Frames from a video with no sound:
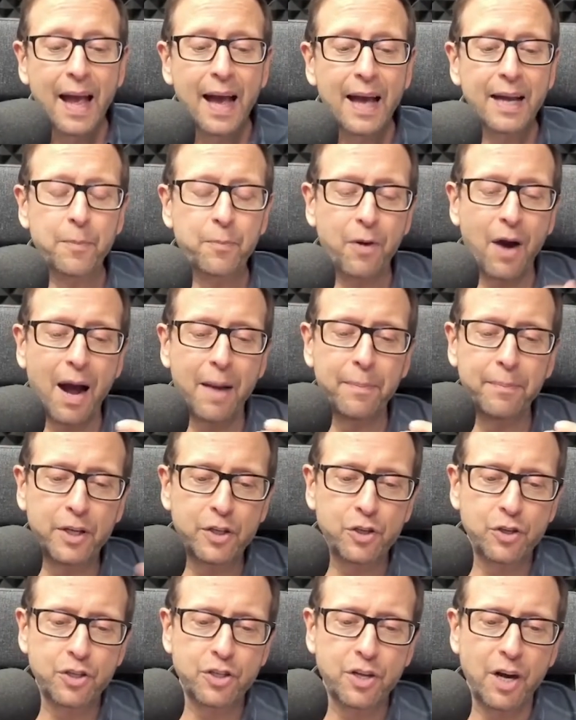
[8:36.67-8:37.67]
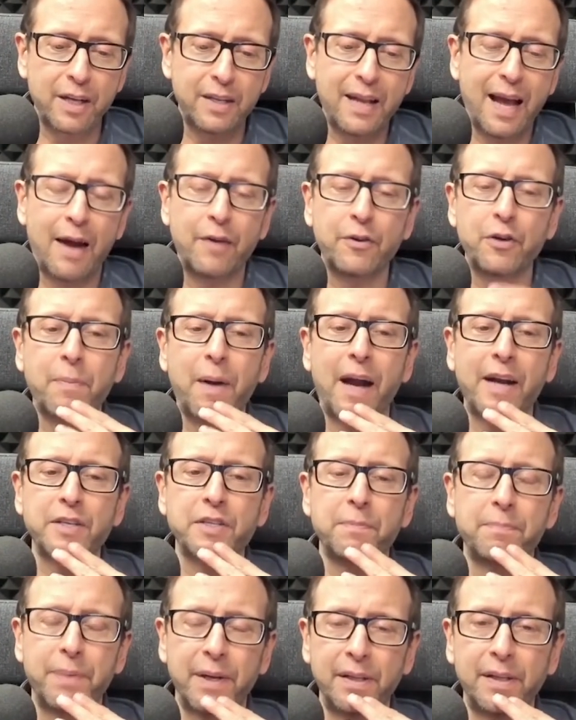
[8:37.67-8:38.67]
And the problem is you're shutting down your
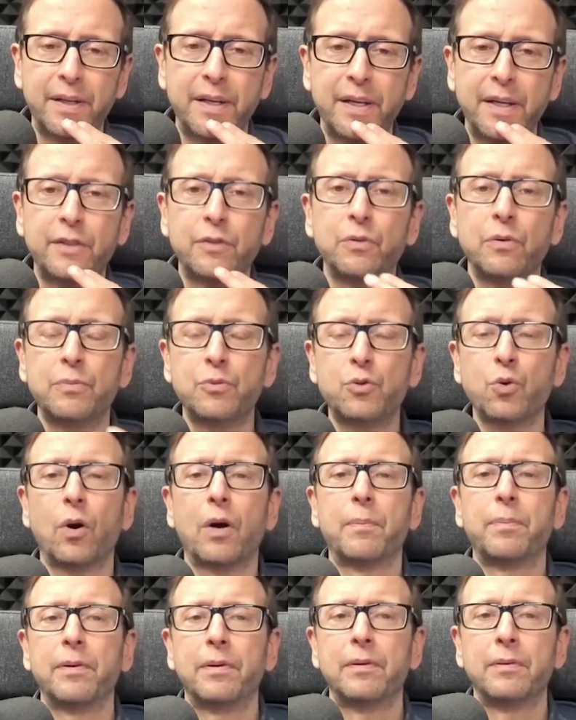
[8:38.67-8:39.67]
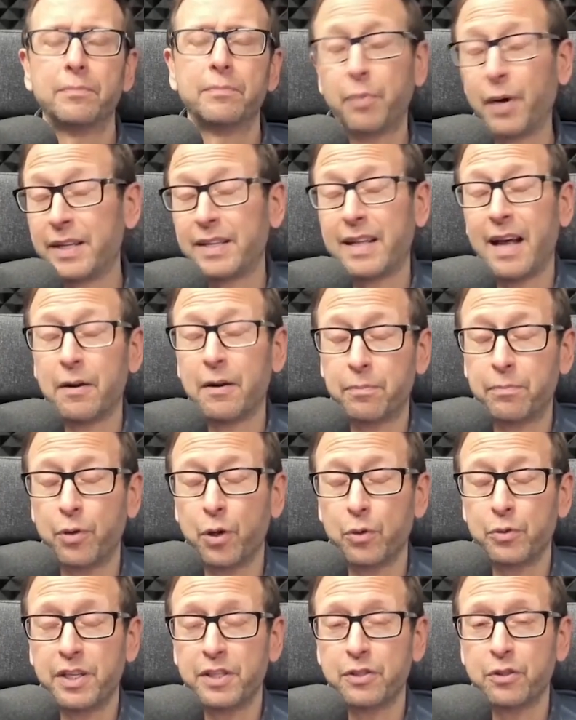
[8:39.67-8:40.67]
body's ability to absorb, break down
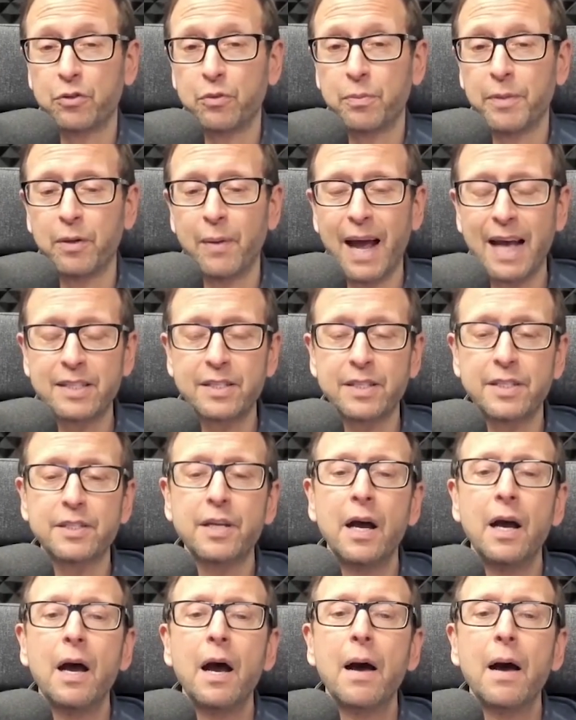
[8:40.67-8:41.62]
proteins into amino acids,